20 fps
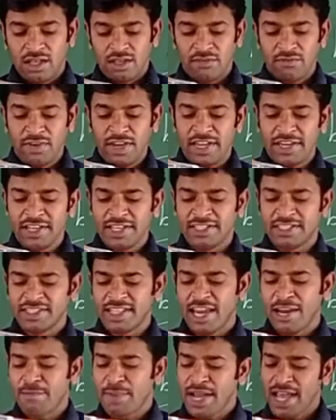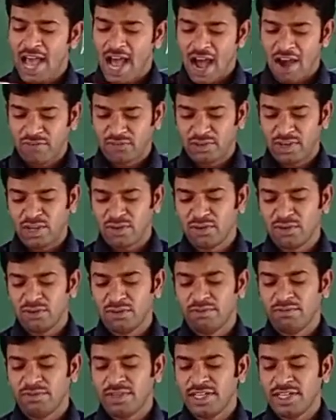We reached there by afternoon.